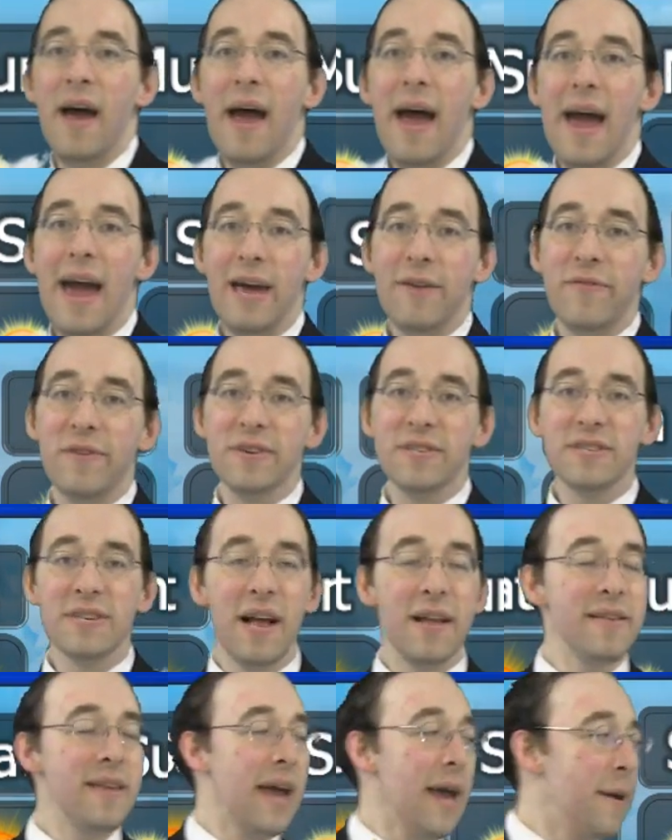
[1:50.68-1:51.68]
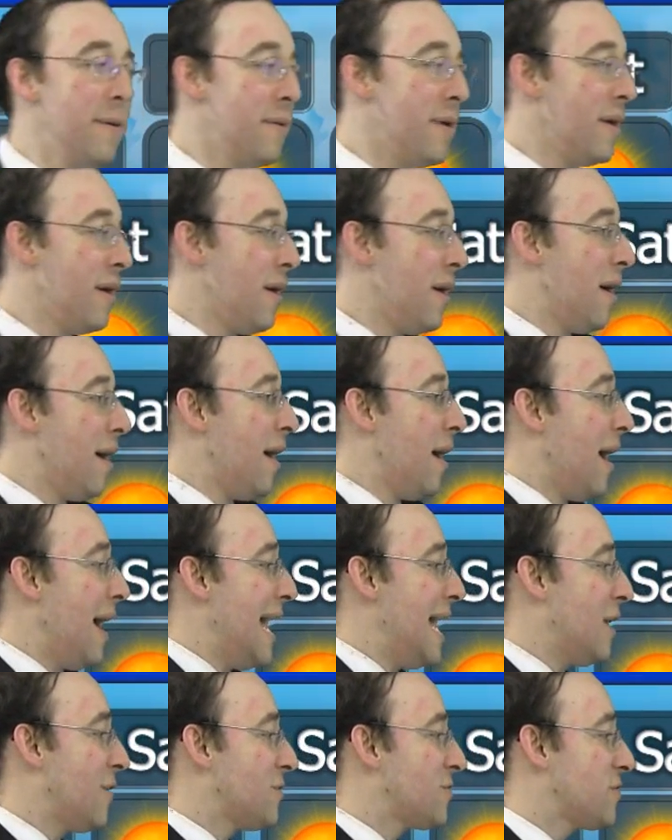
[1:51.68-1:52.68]
And for Sunday,
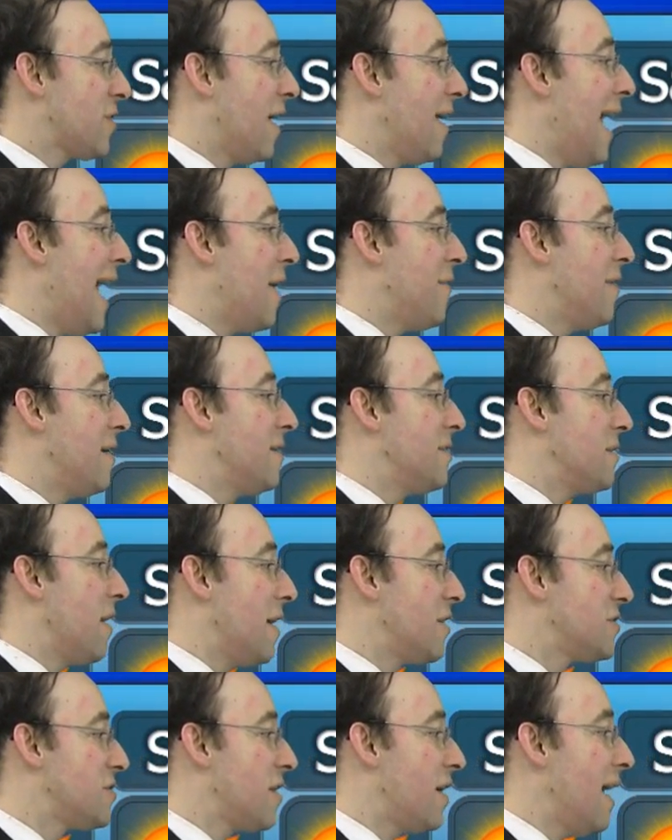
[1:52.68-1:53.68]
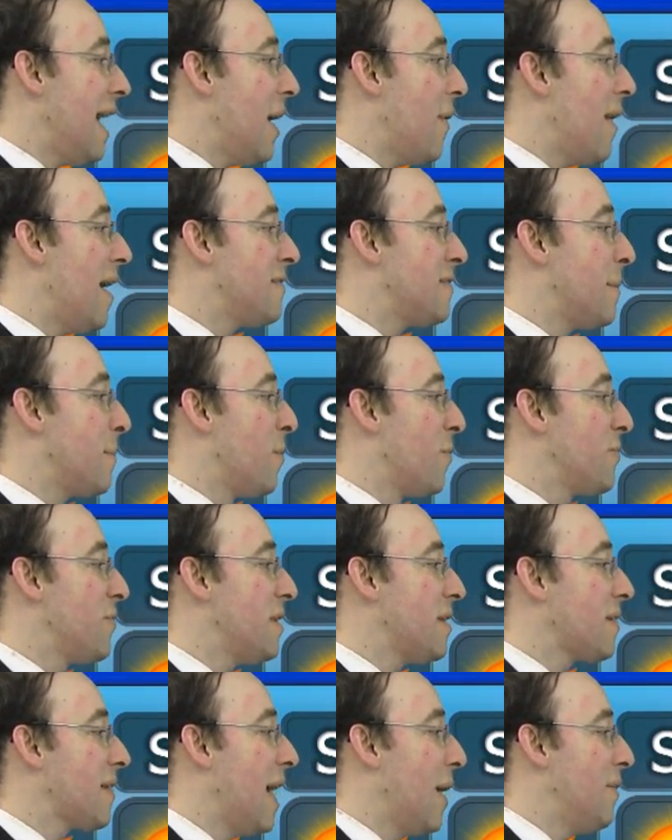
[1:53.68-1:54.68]
it'll start out, start out as a mostly
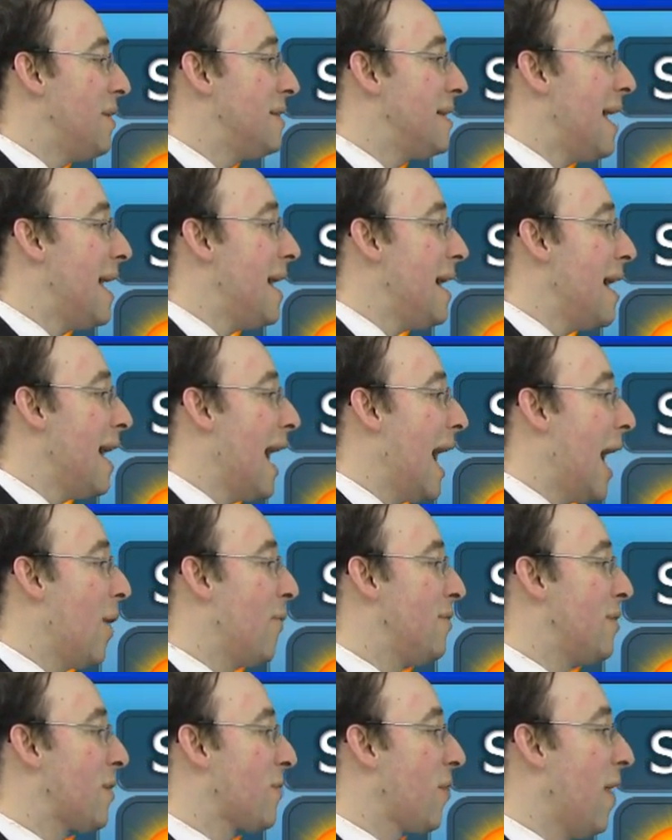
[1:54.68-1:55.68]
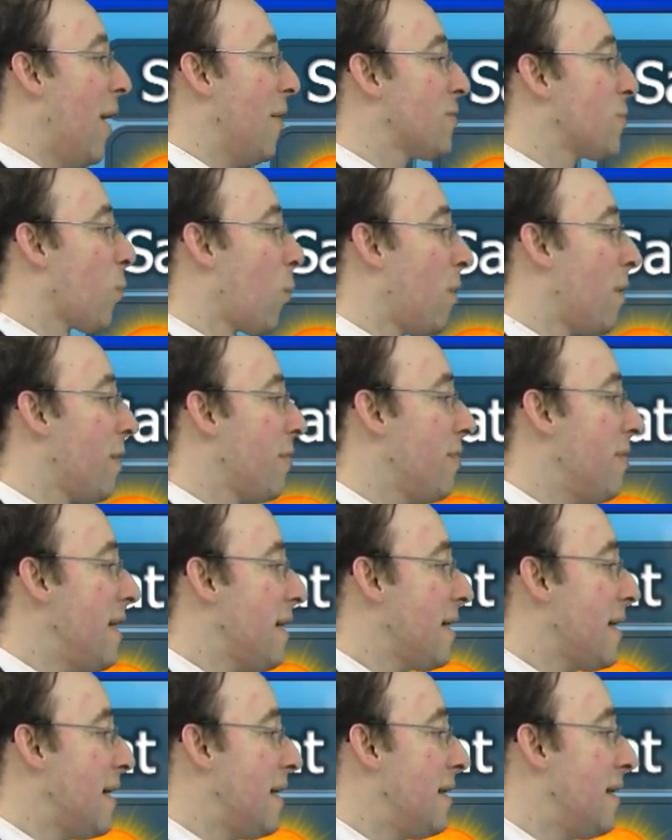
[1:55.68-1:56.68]
cloudy day. However, the clouds will
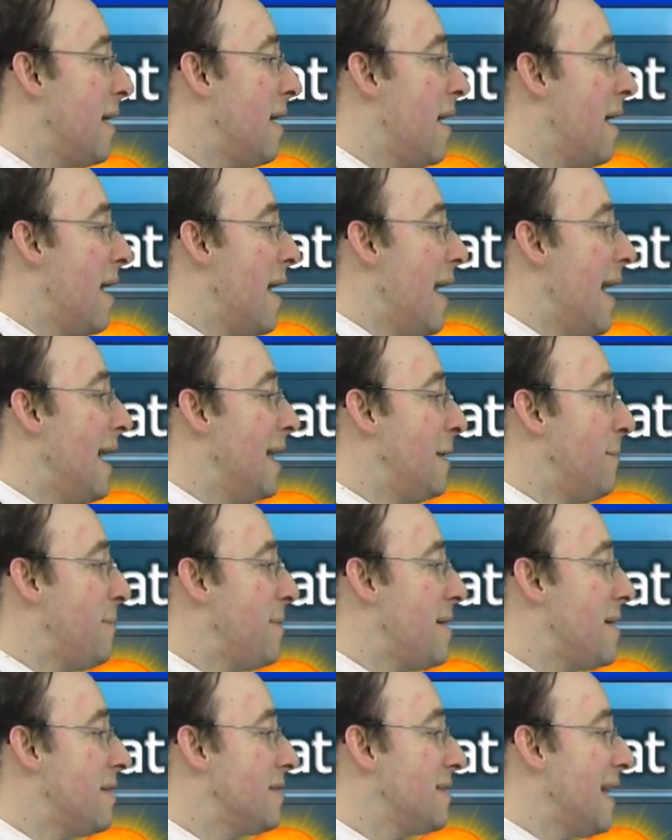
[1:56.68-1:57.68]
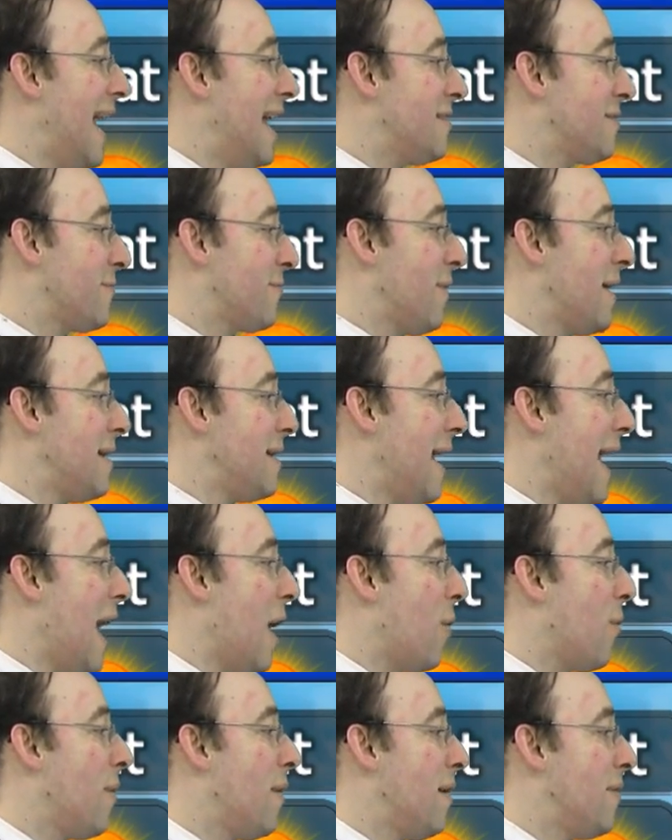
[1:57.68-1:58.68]
thicken it appears as of right
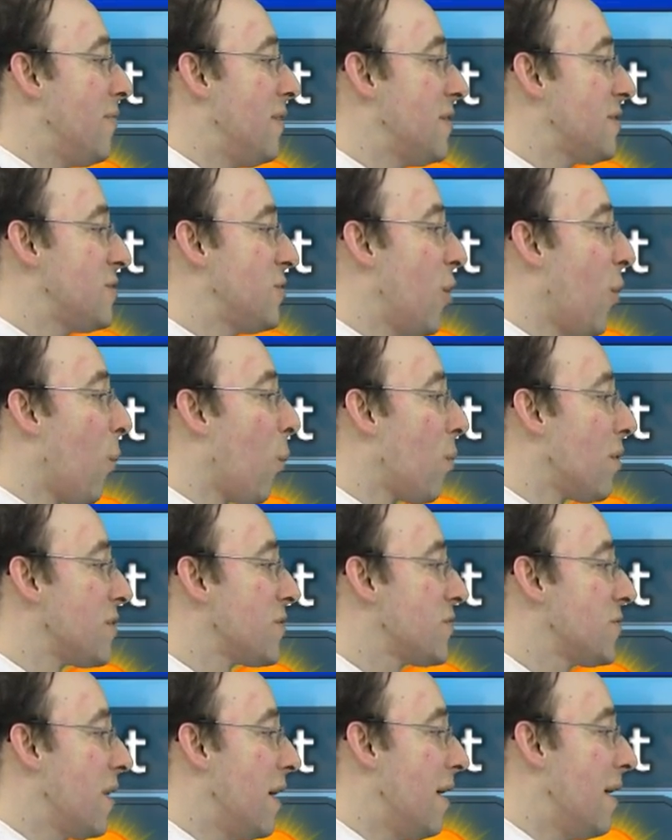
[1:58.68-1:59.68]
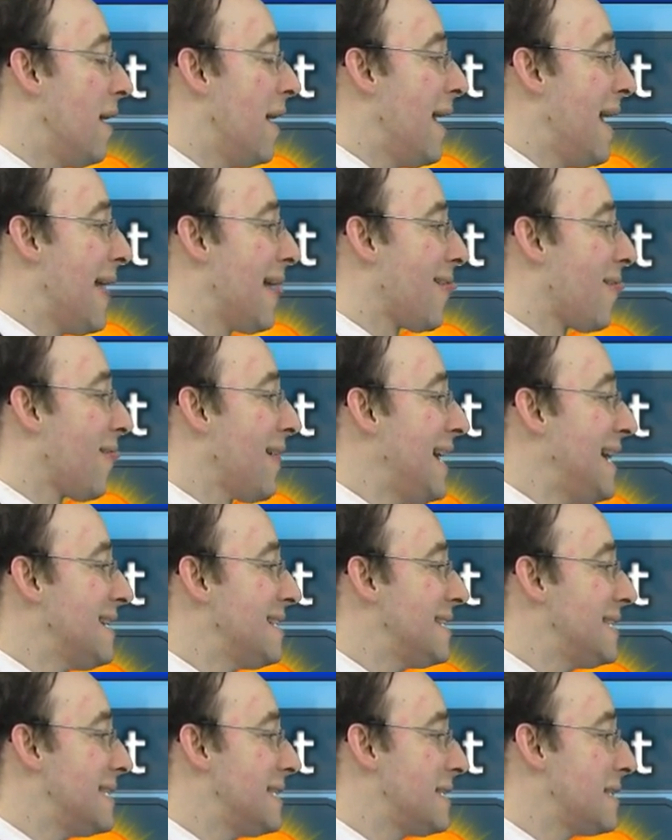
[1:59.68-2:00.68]
now, the snow will start late
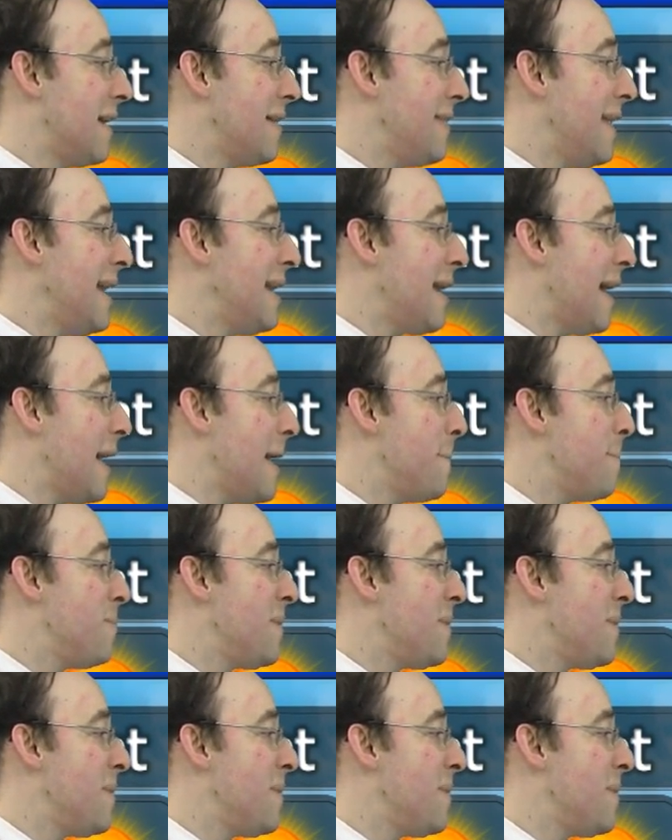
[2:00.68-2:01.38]
Sunday night,